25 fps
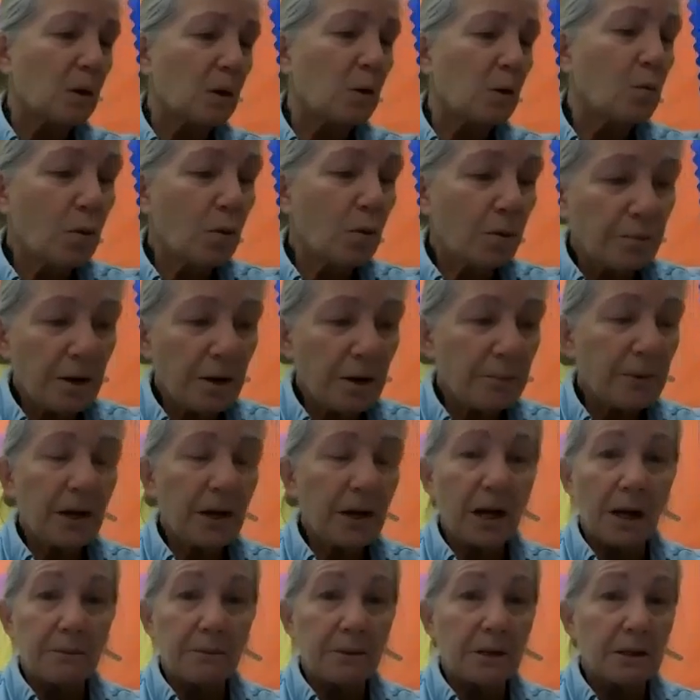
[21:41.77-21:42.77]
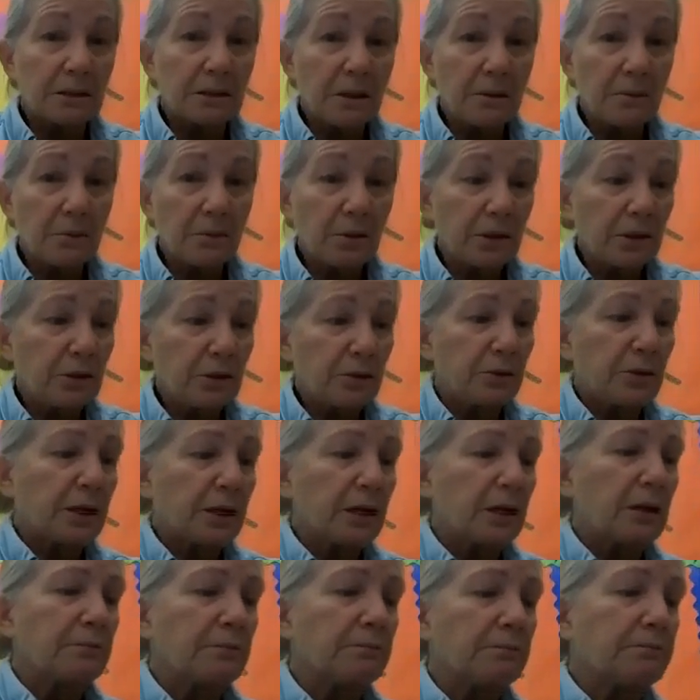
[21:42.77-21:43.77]
Warmed up a cup because I'm only doing a
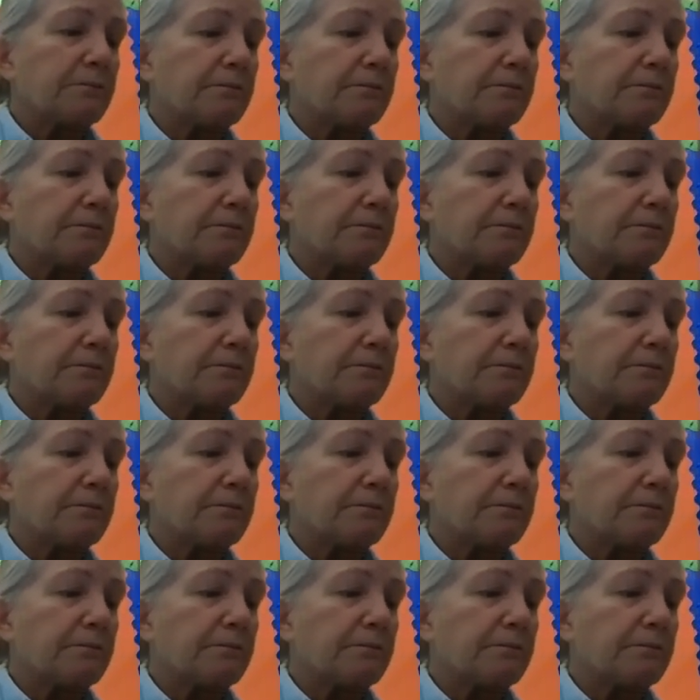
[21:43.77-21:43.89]
cup.